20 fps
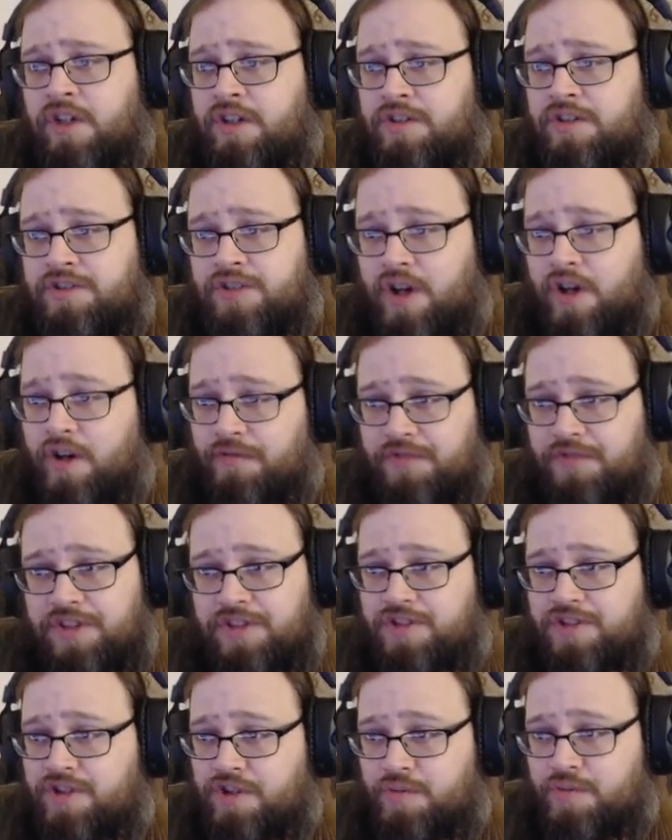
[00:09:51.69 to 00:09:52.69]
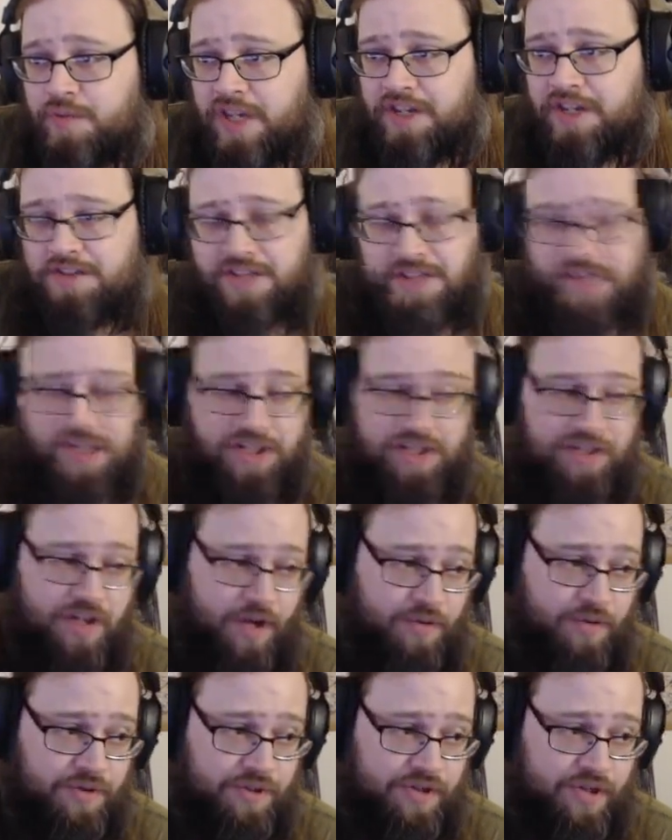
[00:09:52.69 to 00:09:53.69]
So if it's 2 weeks, it can
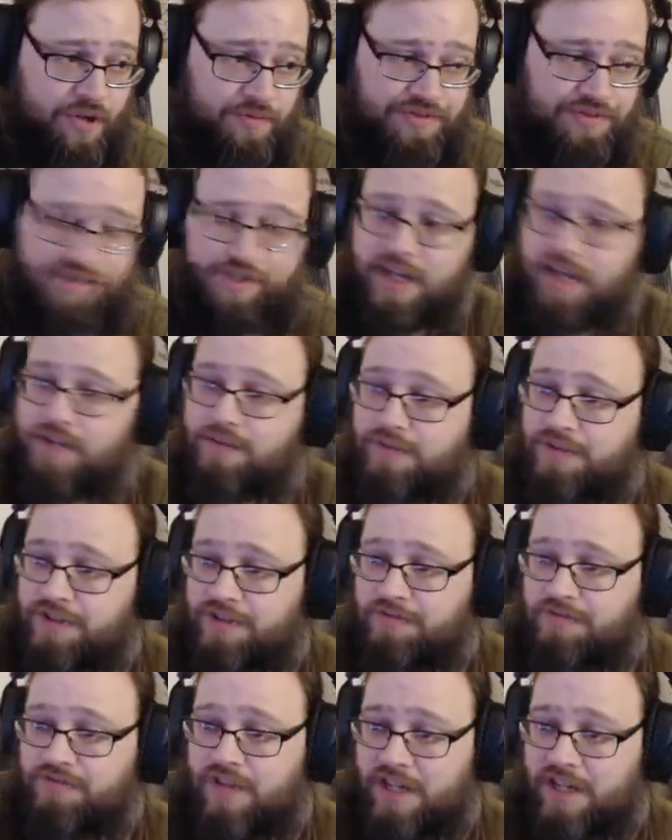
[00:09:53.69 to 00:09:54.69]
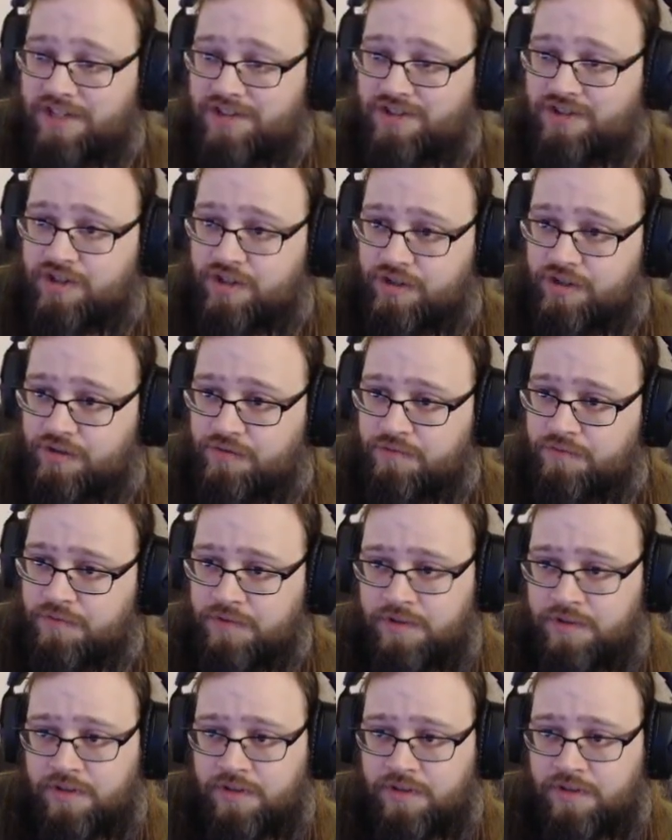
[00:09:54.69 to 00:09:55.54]
coincide with the phase 2.